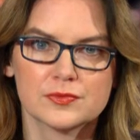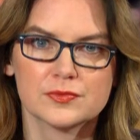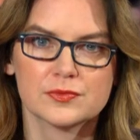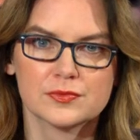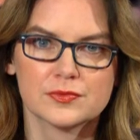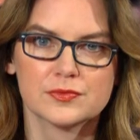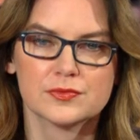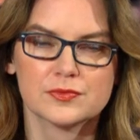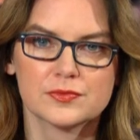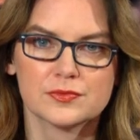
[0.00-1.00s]

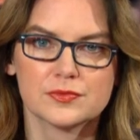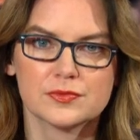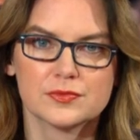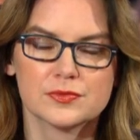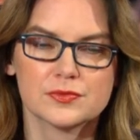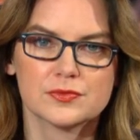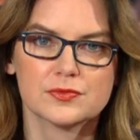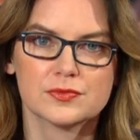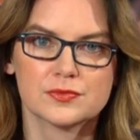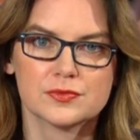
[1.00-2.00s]

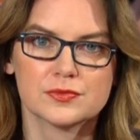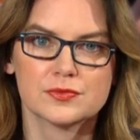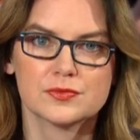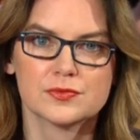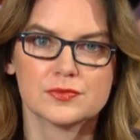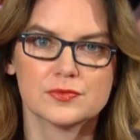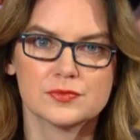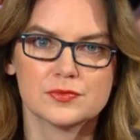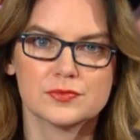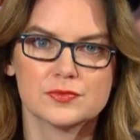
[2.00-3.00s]

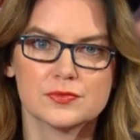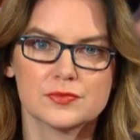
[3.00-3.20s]
[no speech]